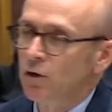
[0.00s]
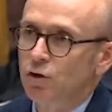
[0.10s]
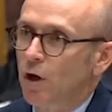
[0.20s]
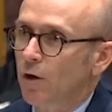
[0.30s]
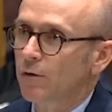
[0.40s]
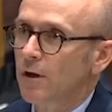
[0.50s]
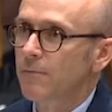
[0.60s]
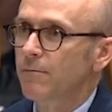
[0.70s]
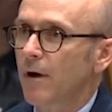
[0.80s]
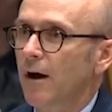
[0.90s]
shown
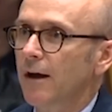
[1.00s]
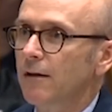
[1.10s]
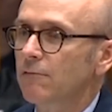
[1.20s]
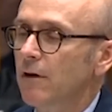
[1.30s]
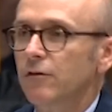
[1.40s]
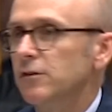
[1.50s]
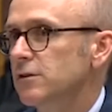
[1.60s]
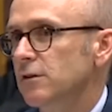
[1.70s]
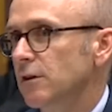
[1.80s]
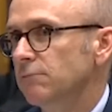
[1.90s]
by reference
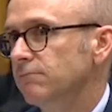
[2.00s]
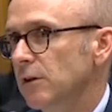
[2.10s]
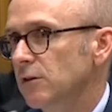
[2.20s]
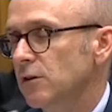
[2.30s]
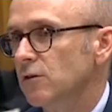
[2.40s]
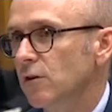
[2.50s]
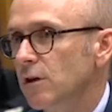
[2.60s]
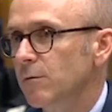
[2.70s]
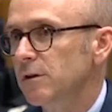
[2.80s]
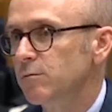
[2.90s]
to
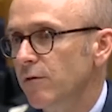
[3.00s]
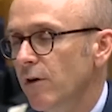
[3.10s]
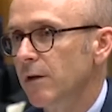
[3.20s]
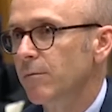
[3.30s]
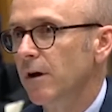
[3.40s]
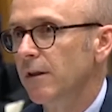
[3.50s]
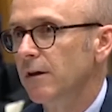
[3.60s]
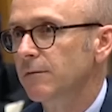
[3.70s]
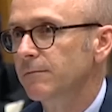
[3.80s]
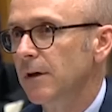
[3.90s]
documents provided by
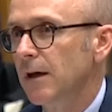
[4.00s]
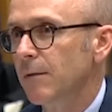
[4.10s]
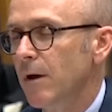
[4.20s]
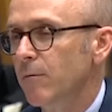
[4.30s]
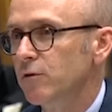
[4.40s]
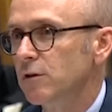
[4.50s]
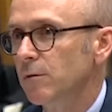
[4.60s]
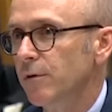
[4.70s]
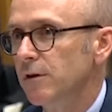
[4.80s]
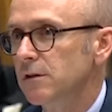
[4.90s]
the Aboriginal
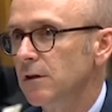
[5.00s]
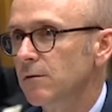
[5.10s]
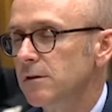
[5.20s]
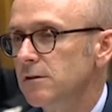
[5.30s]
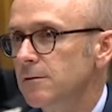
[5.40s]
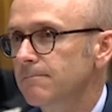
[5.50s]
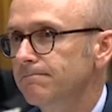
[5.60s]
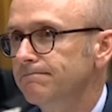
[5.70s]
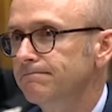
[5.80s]
person in question.